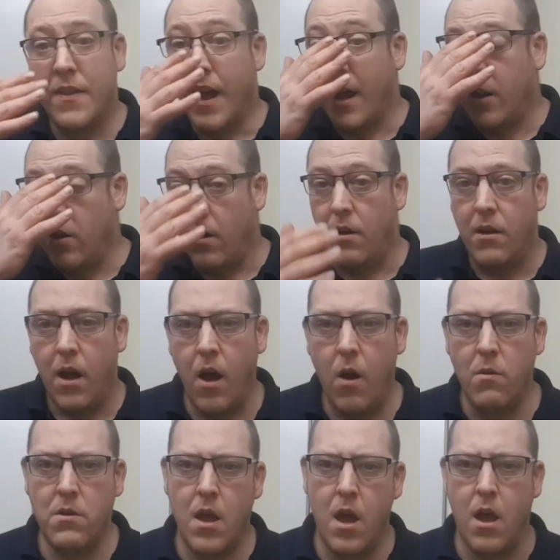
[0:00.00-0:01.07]
that go,
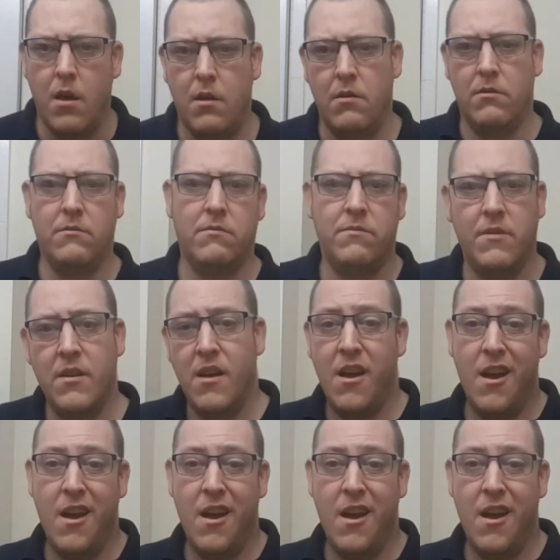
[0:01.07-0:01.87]
oh yeah,